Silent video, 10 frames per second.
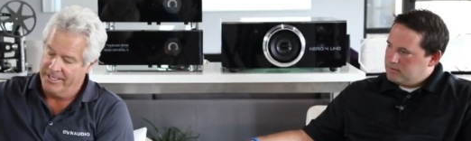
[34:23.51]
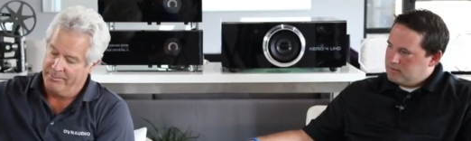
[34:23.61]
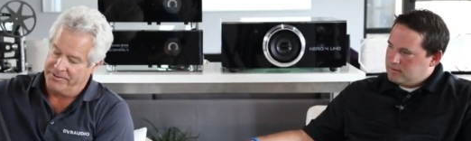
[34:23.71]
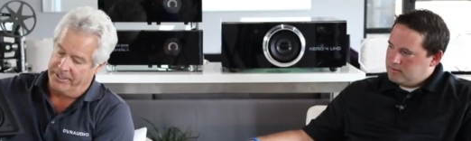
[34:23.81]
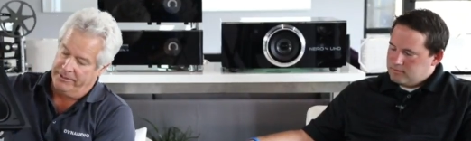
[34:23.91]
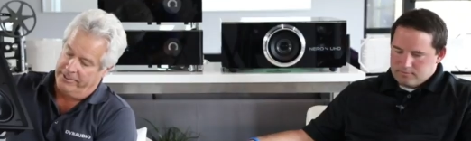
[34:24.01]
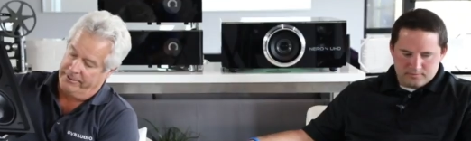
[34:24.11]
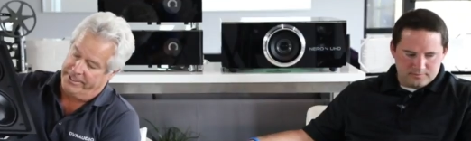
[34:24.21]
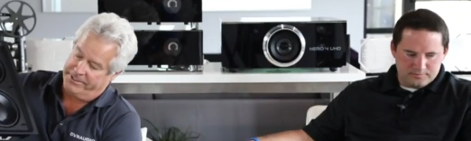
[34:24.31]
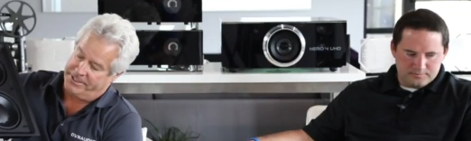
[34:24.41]
Speaker 1: But they'll
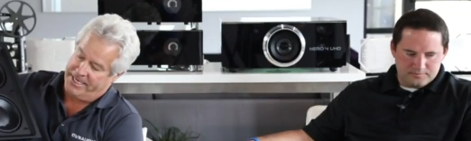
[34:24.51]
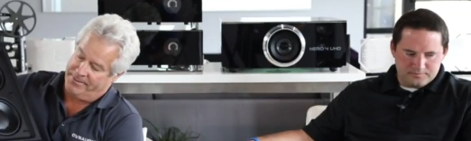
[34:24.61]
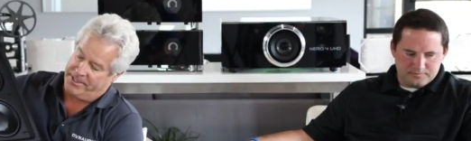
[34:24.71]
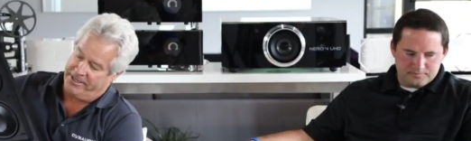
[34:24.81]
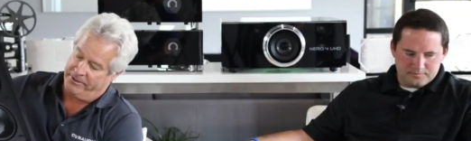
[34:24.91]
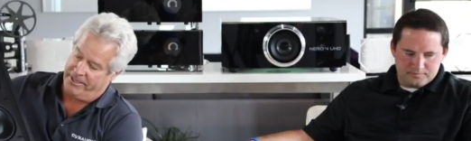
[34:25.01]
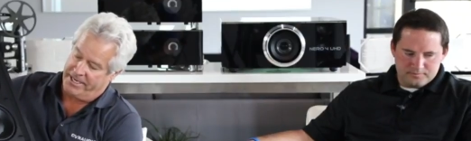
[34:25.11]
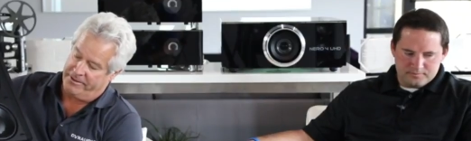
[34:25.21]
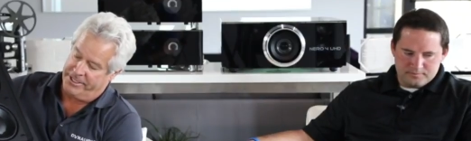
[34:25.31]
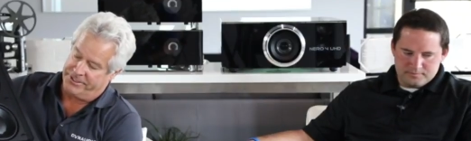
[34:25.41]
literally snap together
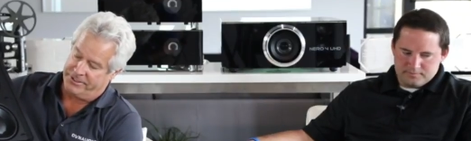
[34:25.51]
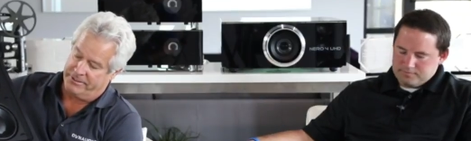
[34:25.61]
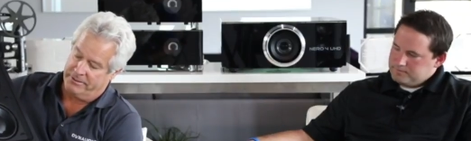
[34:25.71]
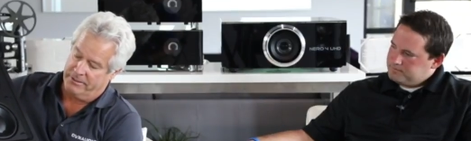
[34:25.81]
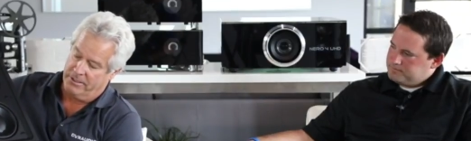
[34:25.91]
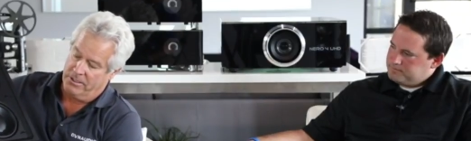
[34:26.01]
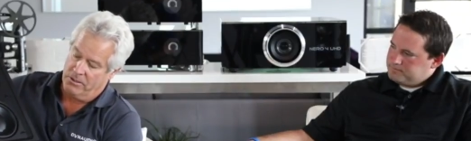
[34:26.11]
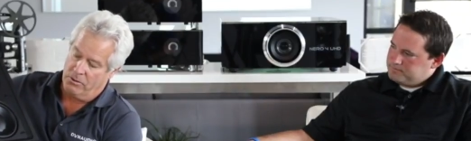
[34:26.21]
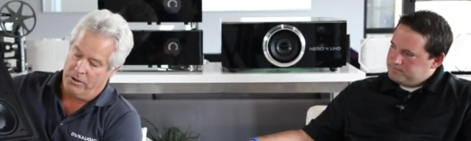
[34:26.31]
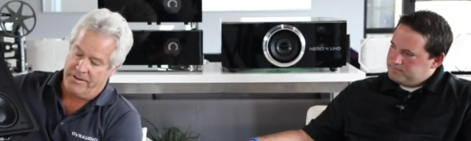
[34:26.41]
like this,
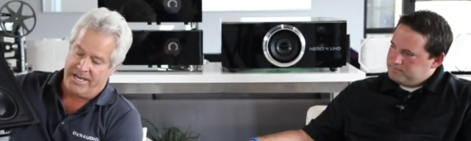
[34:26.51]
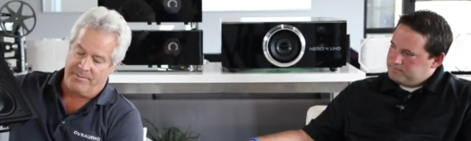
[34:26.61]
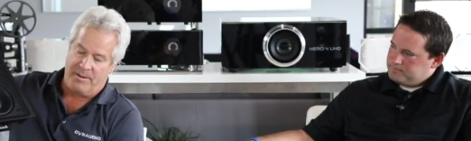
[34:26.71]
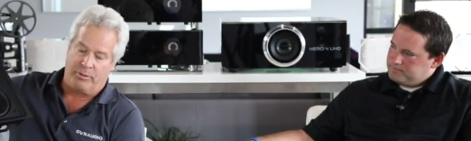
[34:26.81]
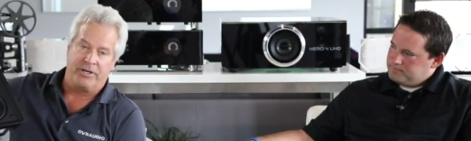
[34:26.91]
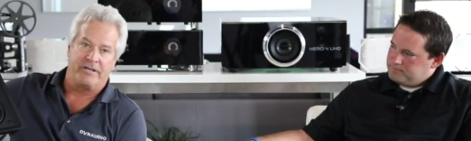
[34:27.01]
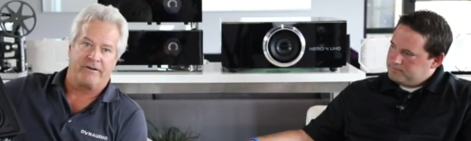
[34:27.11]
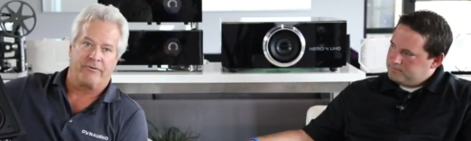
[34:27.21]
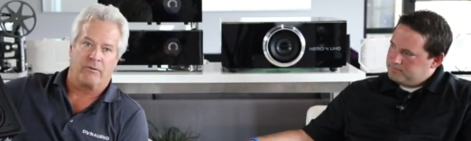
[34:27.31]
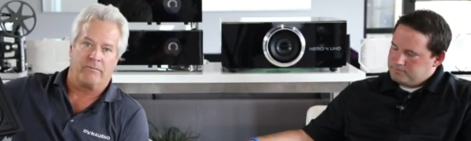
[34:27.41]
or they can be put in
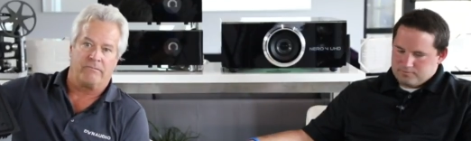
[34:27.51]
different